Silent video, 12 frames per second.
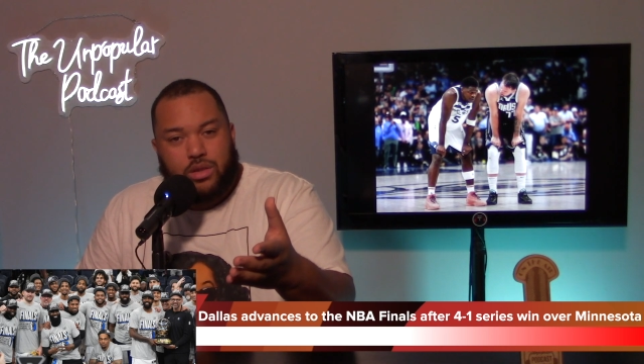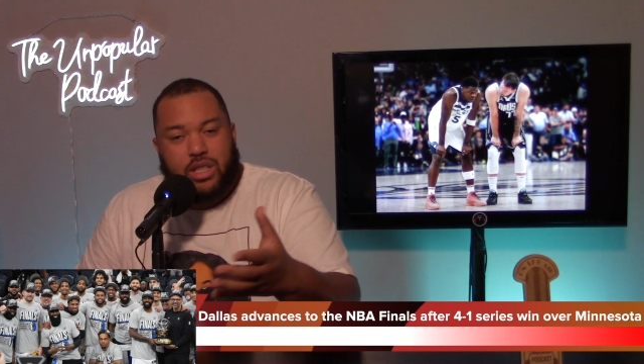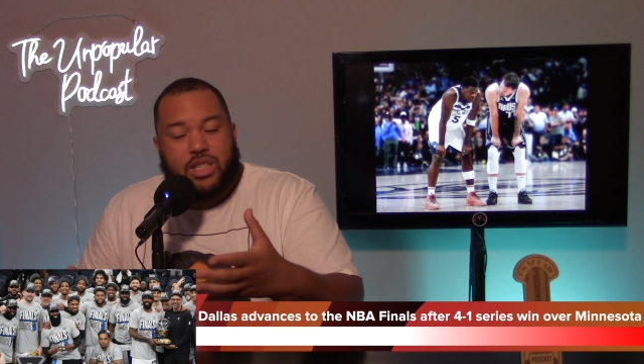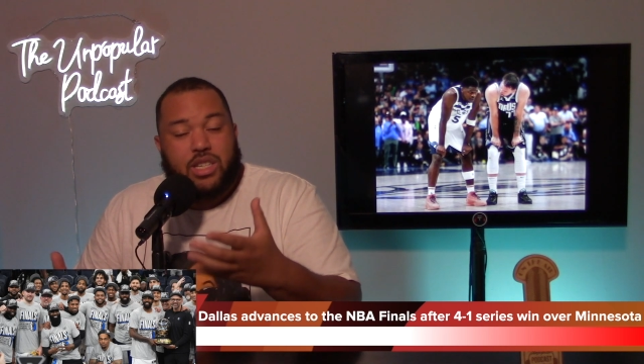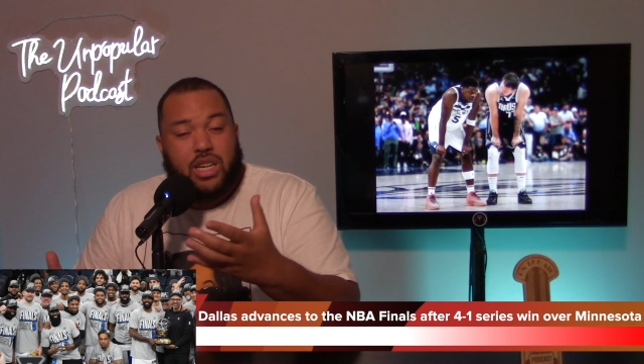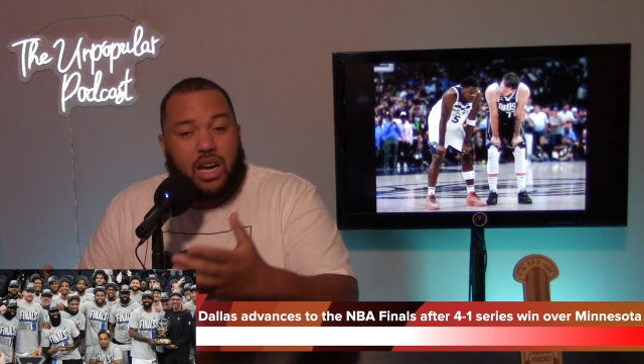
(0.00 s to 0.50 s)

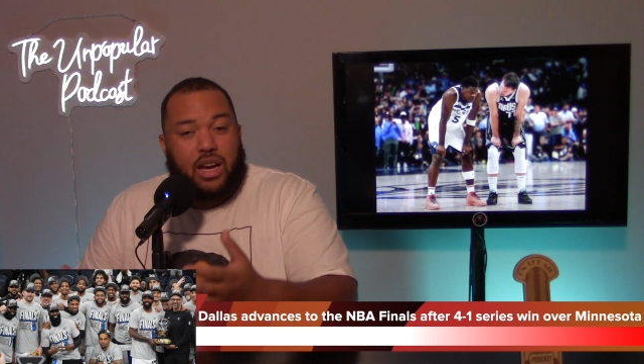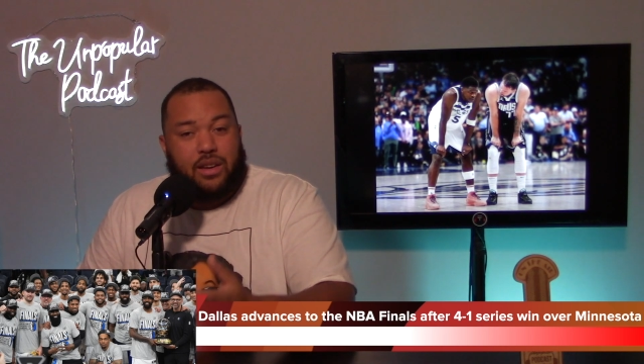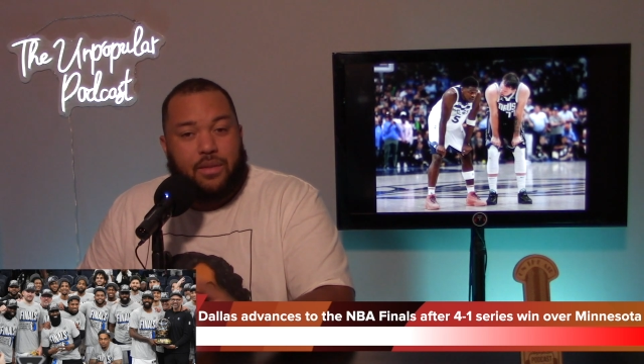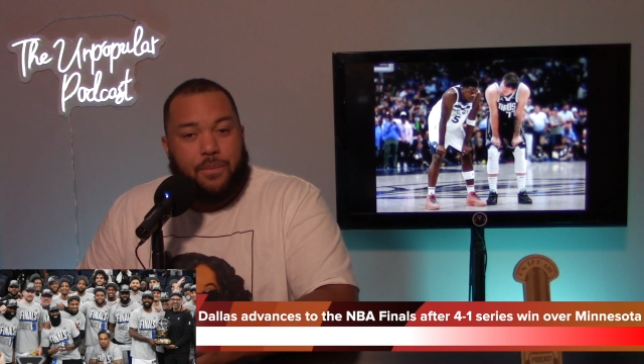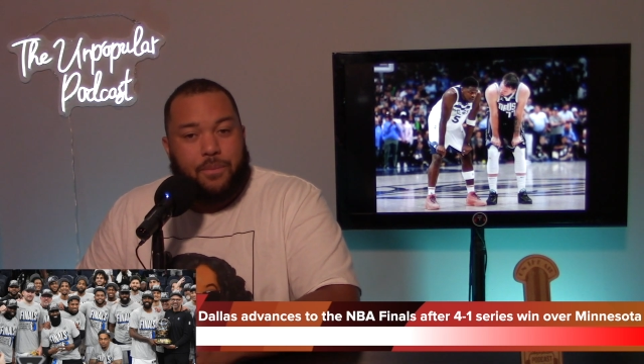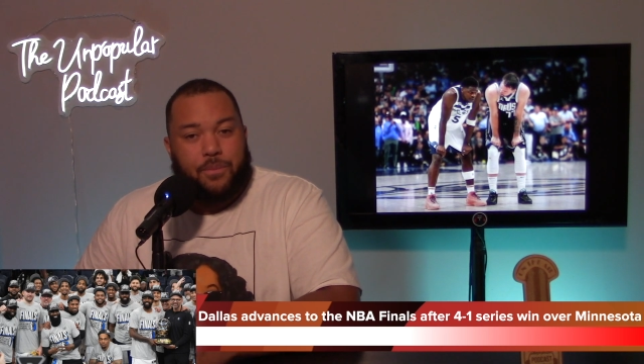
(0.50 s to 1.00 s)
can shine
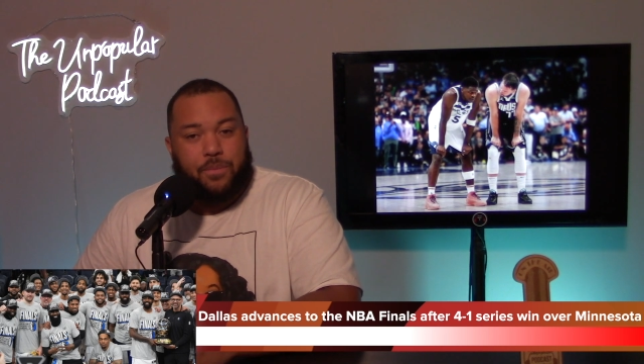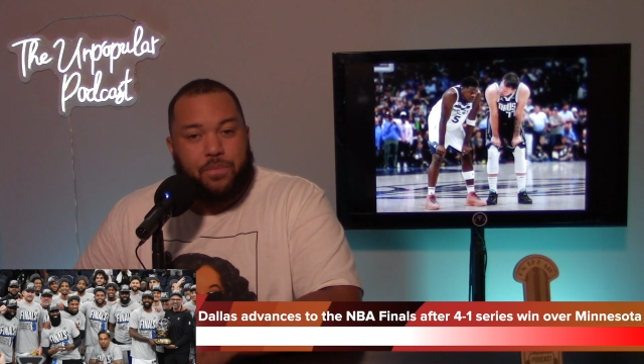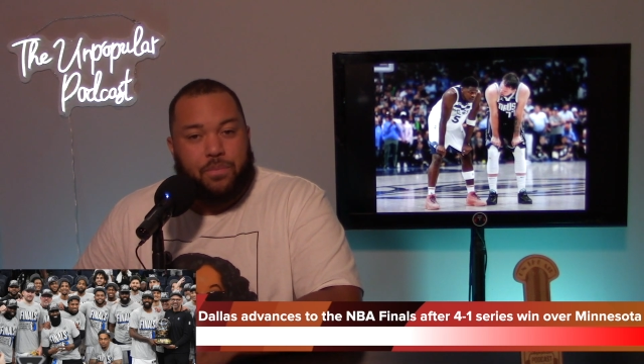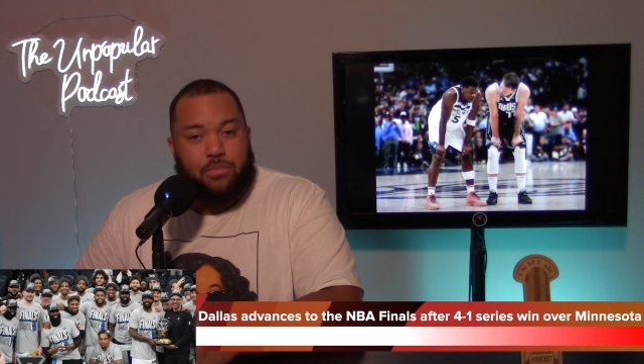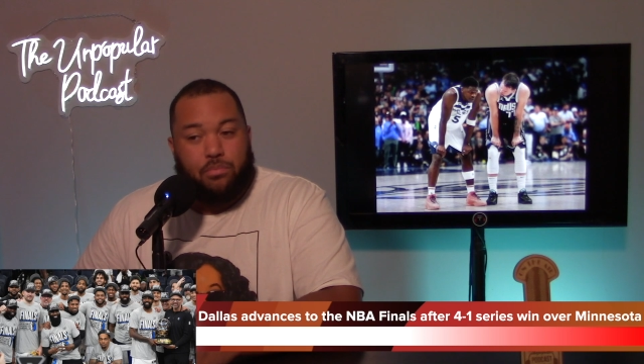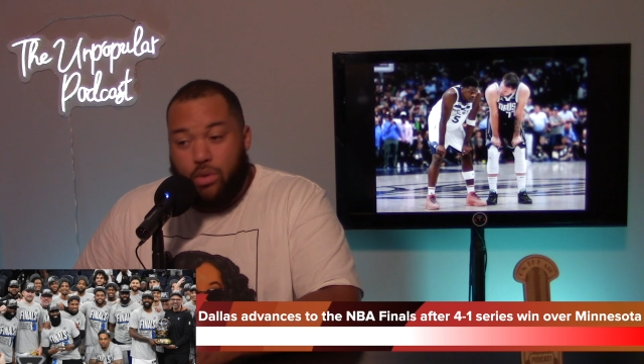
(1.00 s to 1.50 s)

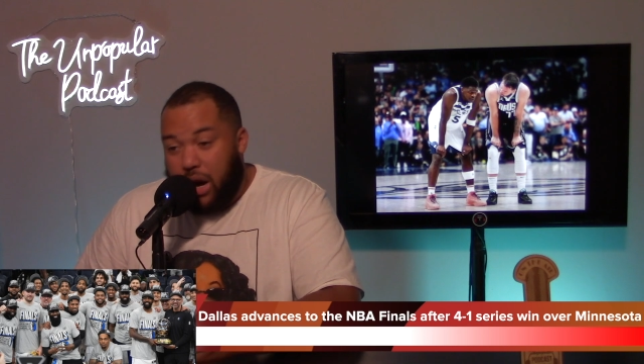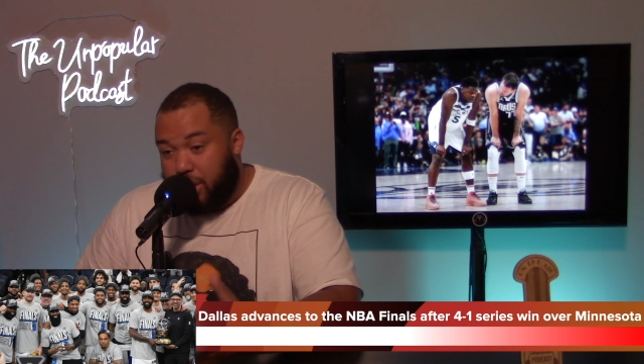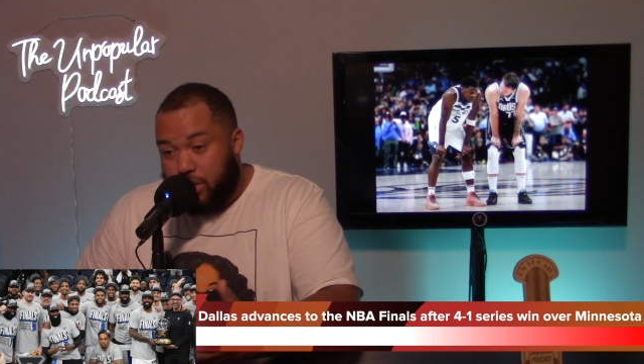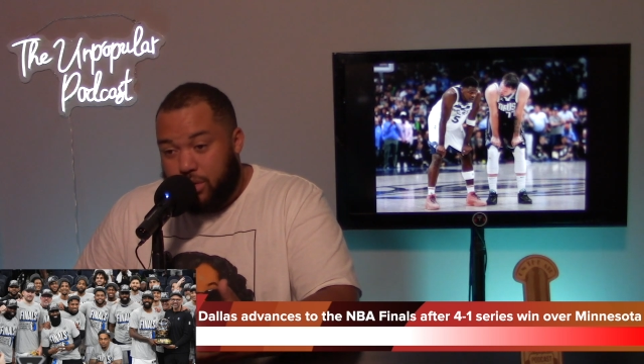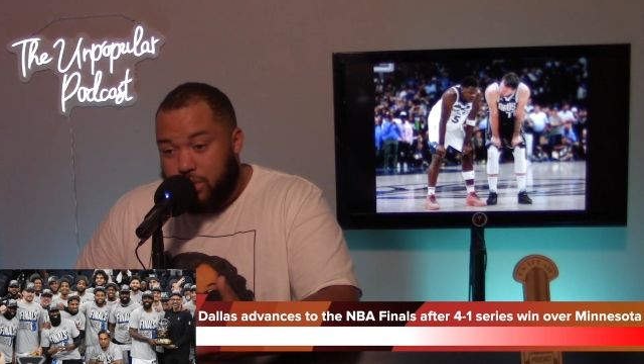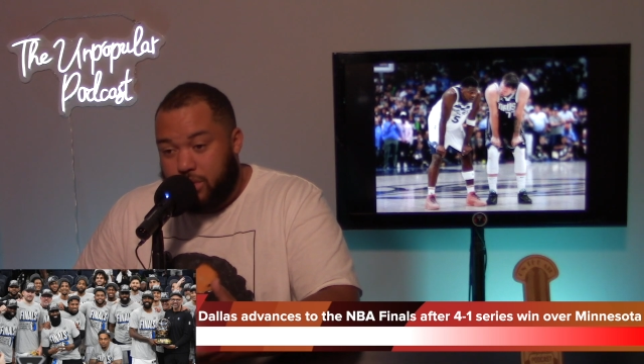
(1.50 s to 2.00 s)
brighter.